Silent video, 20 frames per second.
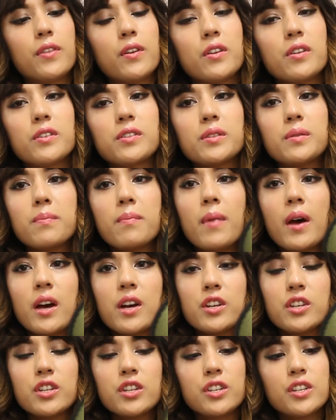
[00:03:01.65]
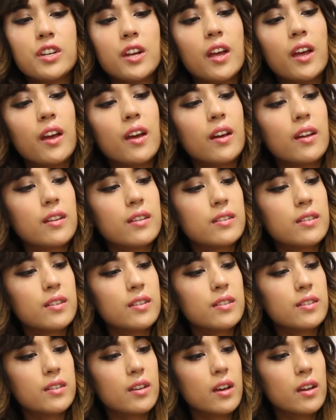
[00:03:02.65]
there's mesh and
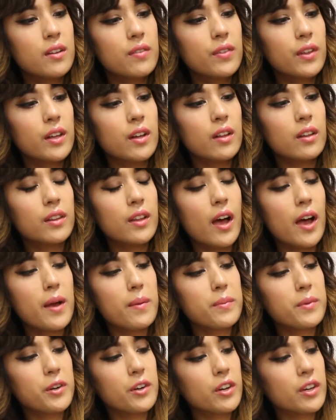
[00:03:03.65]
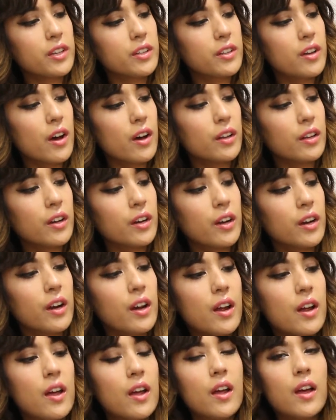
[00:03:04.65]
it's kind of like a lime green color.
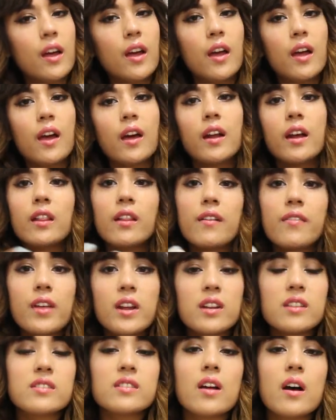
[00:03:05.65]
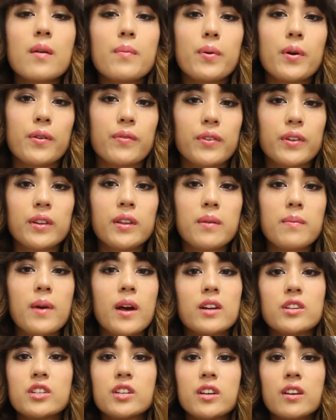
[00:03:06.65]
And I love that it's not perfectly
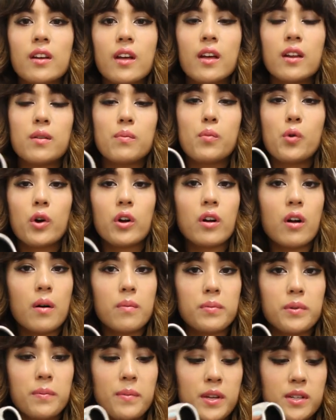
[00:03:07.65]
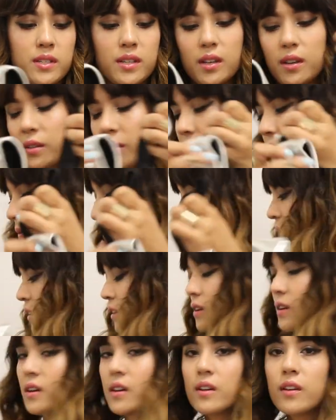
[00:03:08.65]
matching and more complementing.
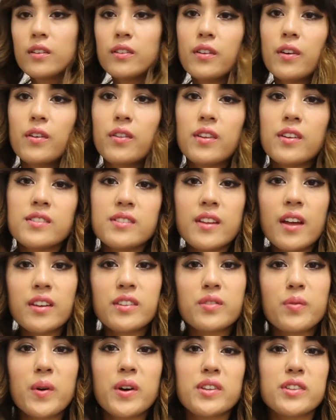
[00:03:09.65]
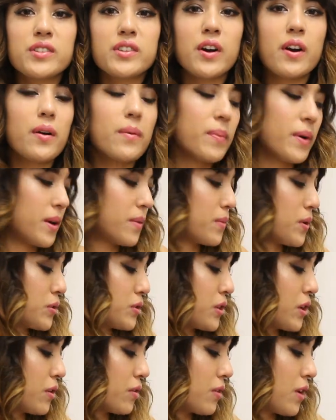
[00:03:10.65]
So these next ones are by
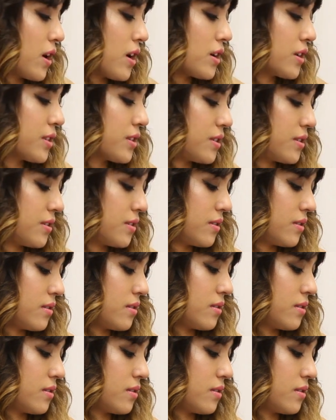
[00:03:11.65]
Motel Rocks.